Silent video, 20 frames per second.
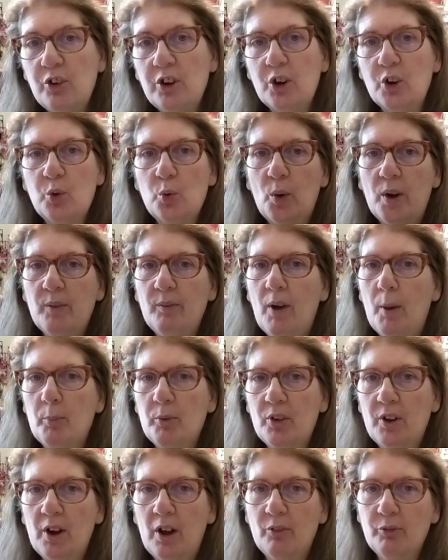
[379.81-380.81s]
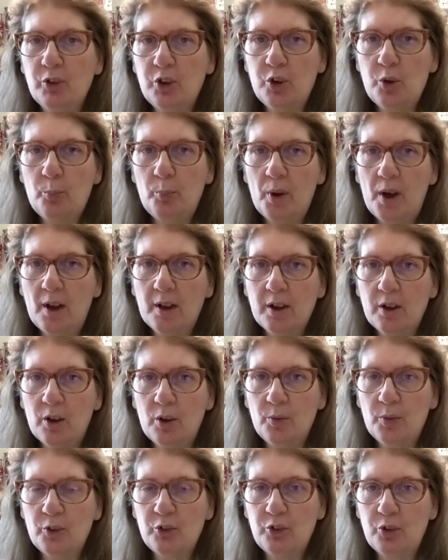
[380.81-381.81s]
You get a 25% off coupon
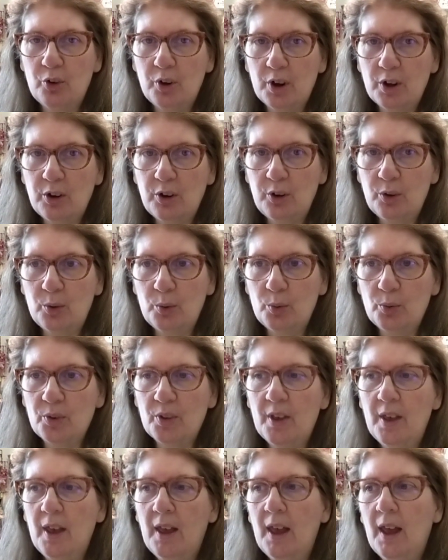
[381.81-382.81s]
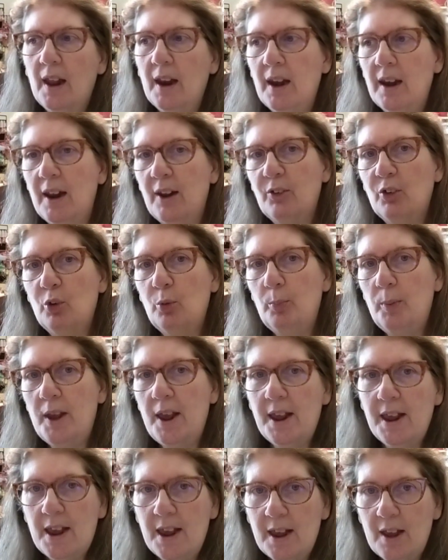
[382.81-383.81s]
code that you can use. And
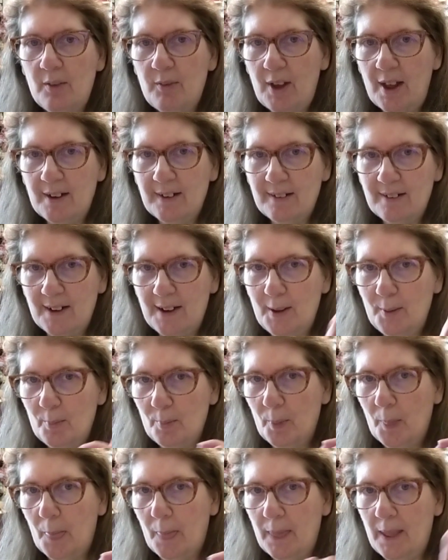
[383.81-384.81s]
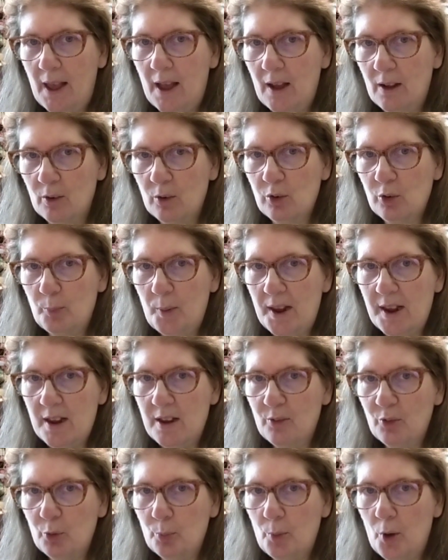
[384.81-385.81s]
speaking of Etsy, now,
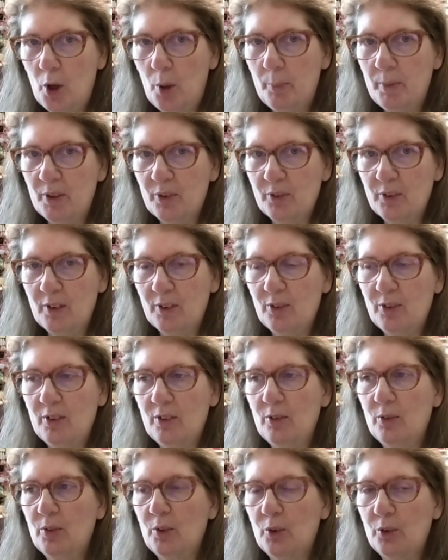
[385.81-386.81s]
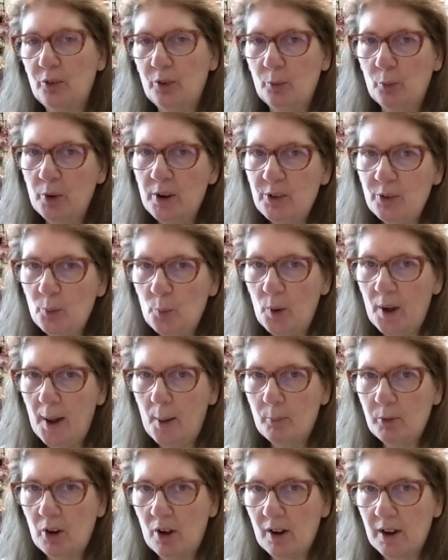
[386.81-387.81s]
speaking of small businesses, there's a reason why
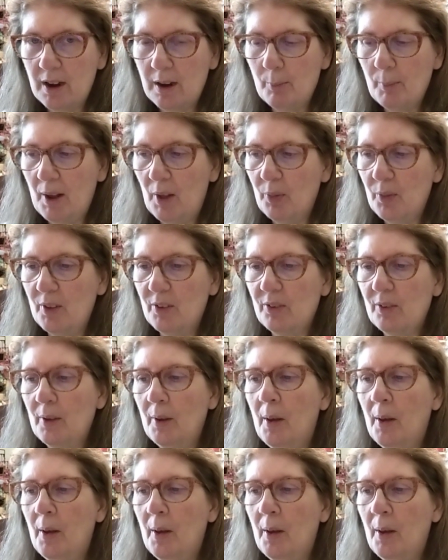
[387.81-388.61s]
I'm talking about this.